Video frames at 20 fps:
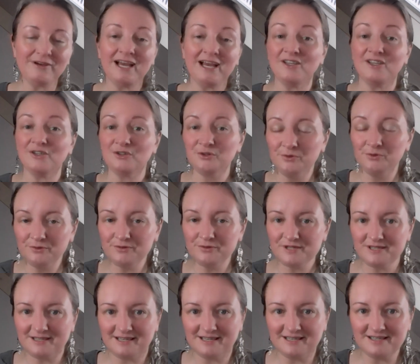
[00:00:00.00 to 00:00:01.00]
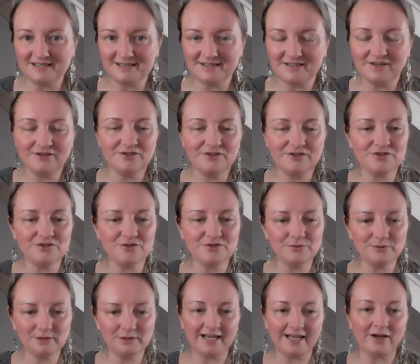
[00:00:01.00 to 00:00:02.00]
I use this
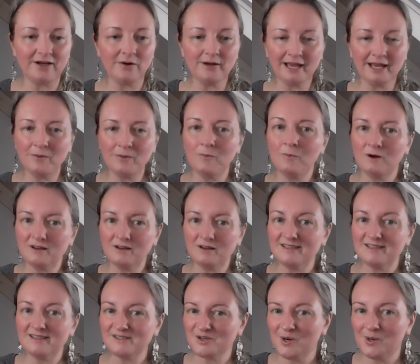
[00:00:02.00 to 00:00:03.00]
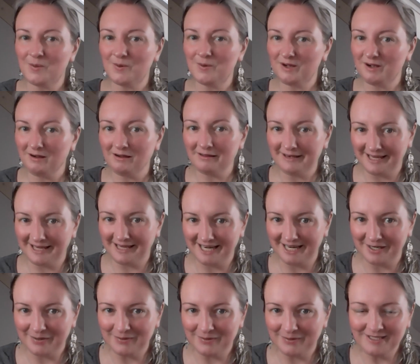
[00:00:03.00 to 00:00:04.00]
to like, okay, what is going on
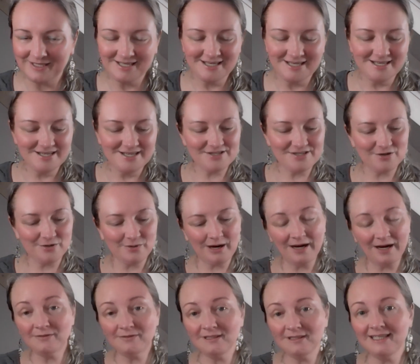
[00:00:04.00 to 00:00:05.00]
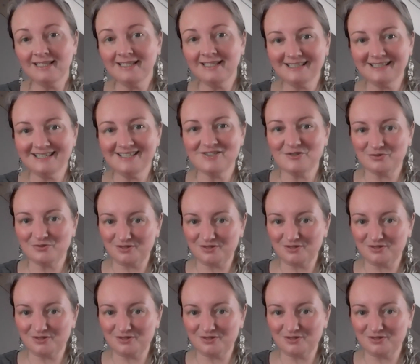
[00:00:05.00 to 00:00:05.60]
here? So I really need to